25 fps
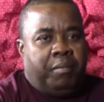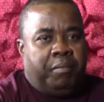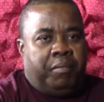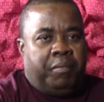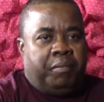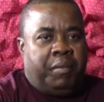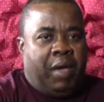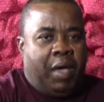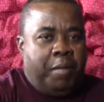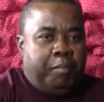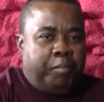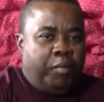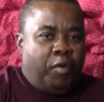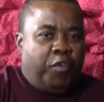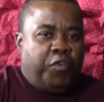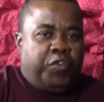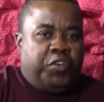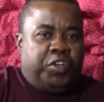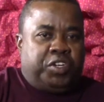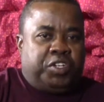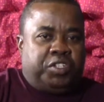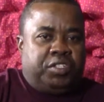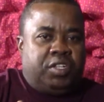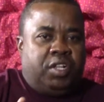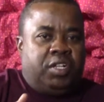My
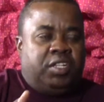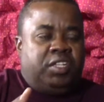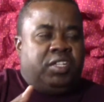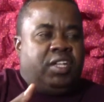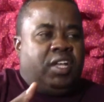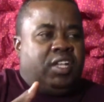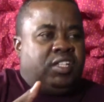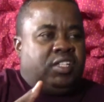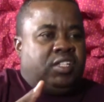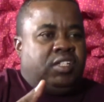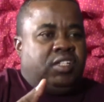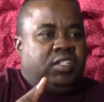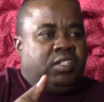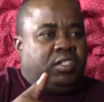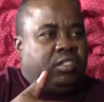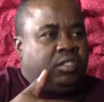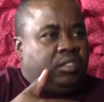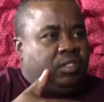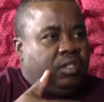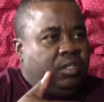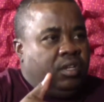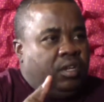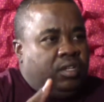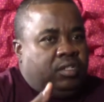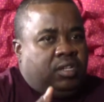professionality
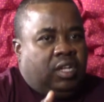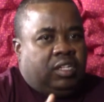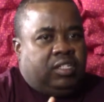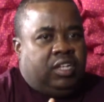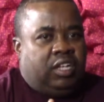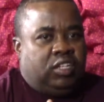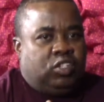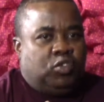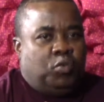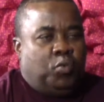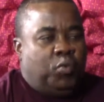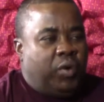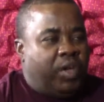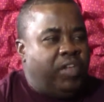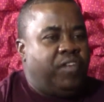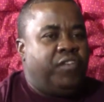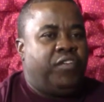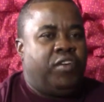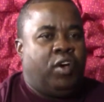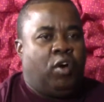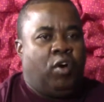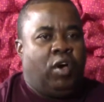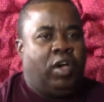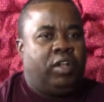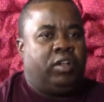doesn't waver,
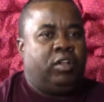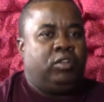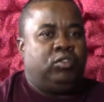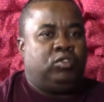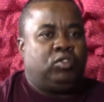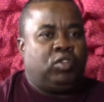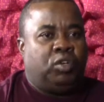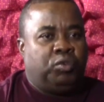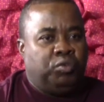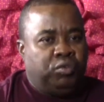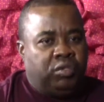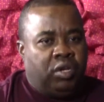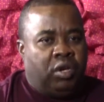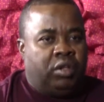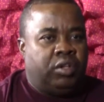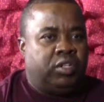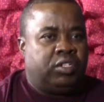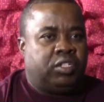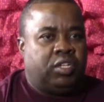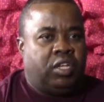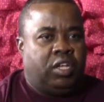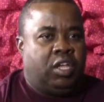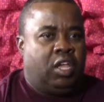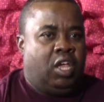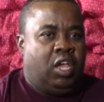or I don't tone down and
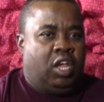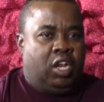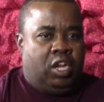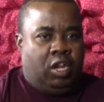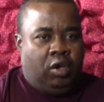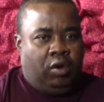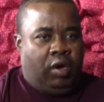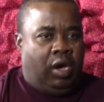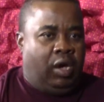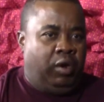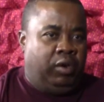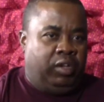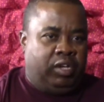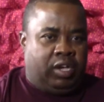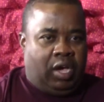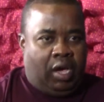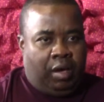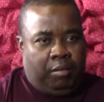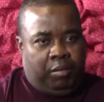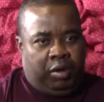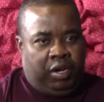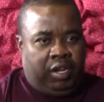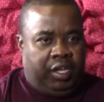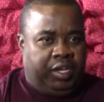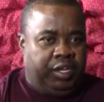say, no, I'll
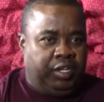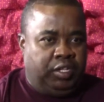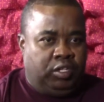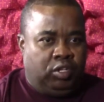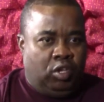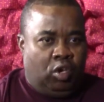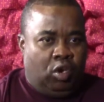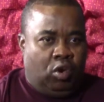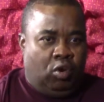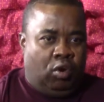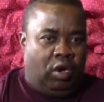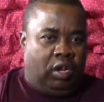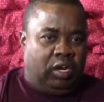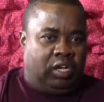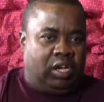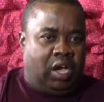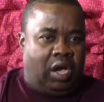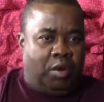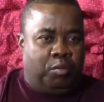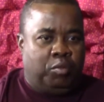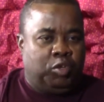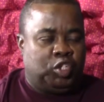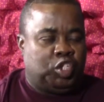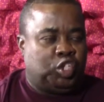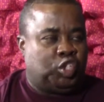come late, or I'll
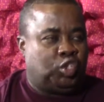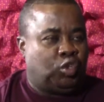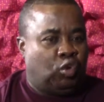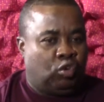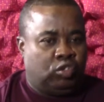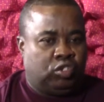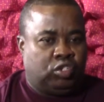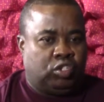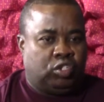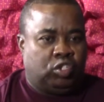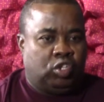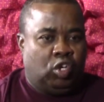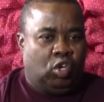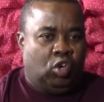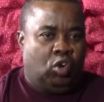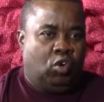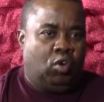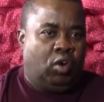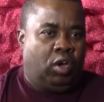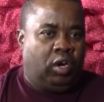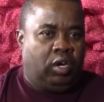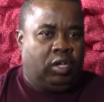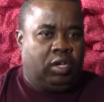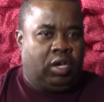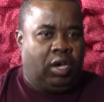come with shorts,
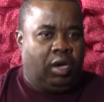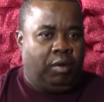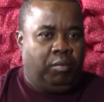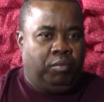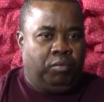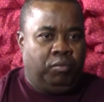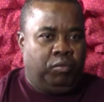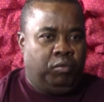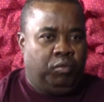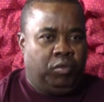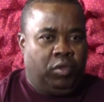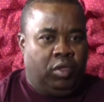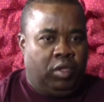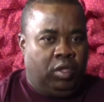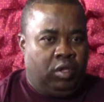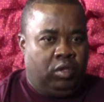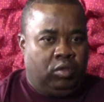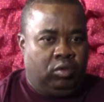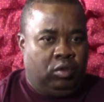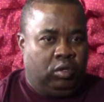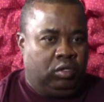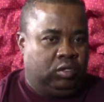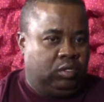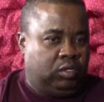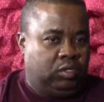or I'll come
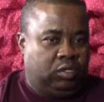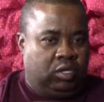not,